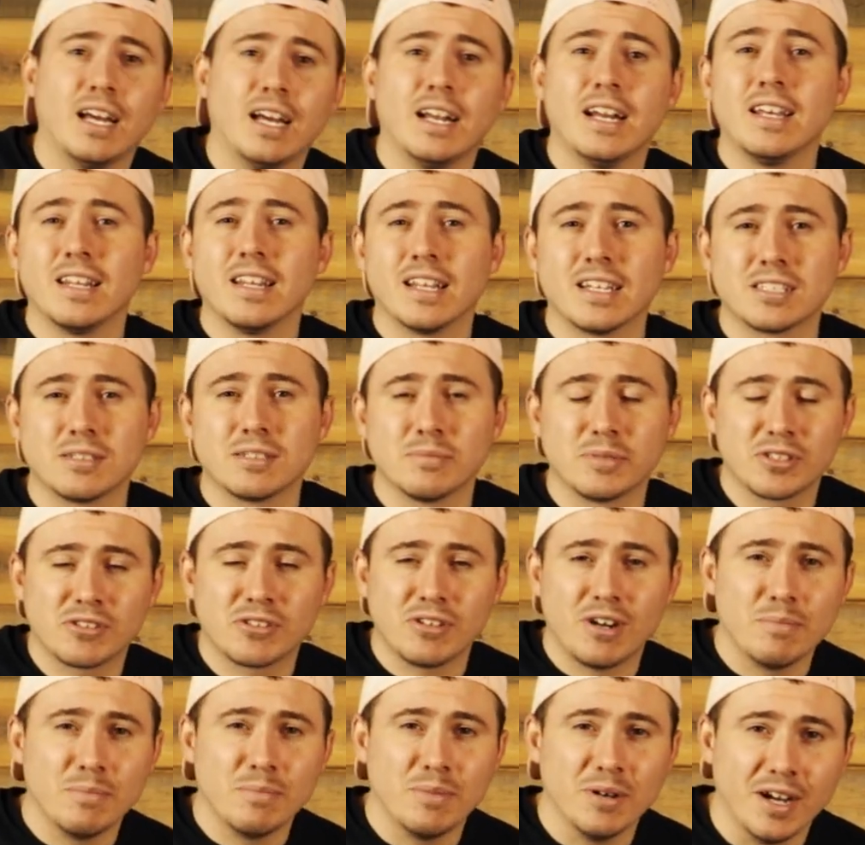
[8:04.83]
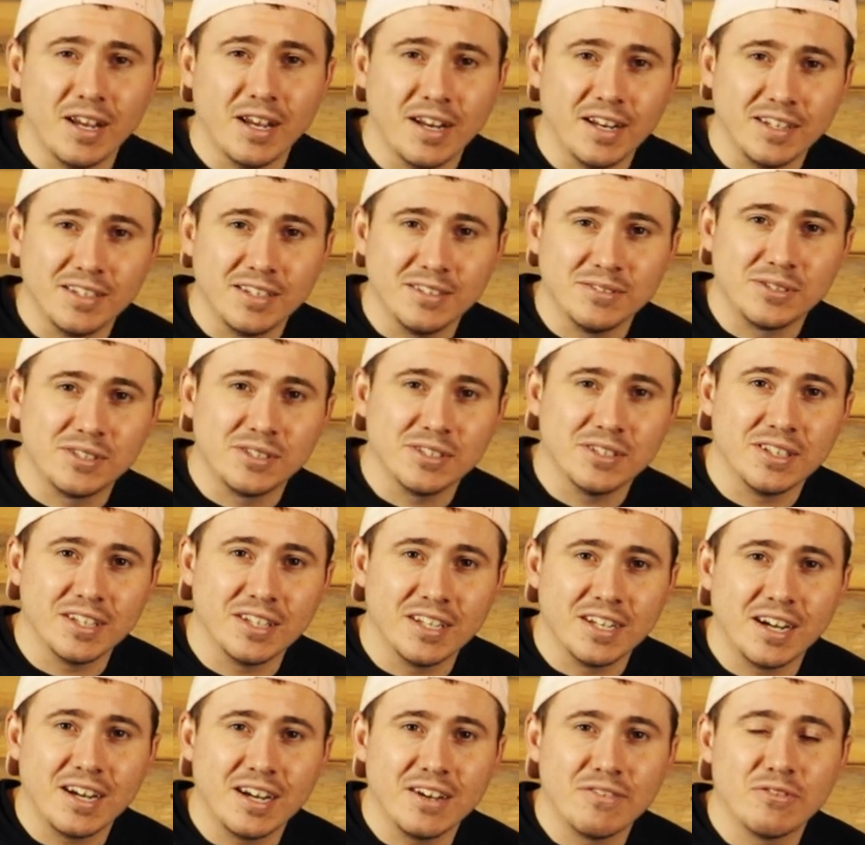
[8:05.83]
and hit that subscribe button, and you'll join the
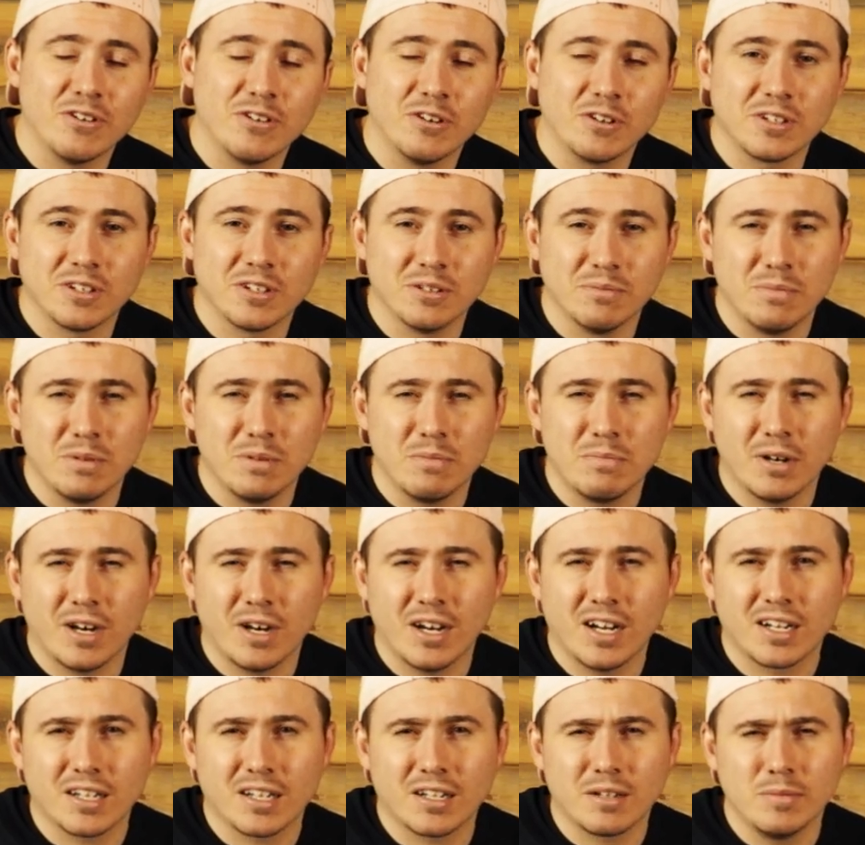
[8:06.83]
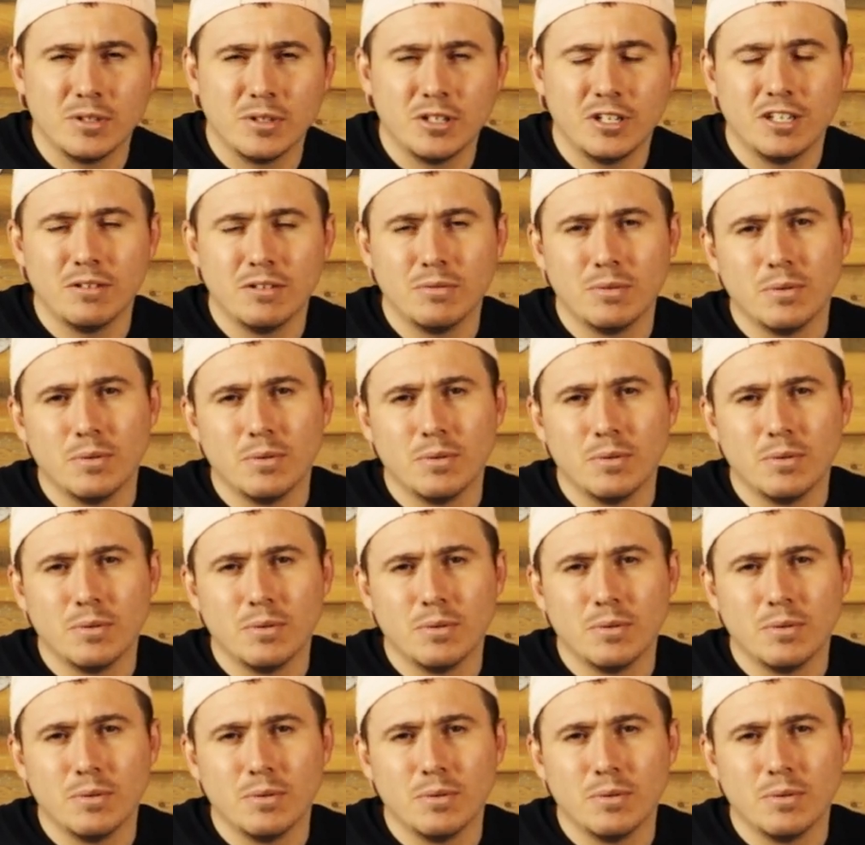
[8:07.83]
94 Club, be part of the community.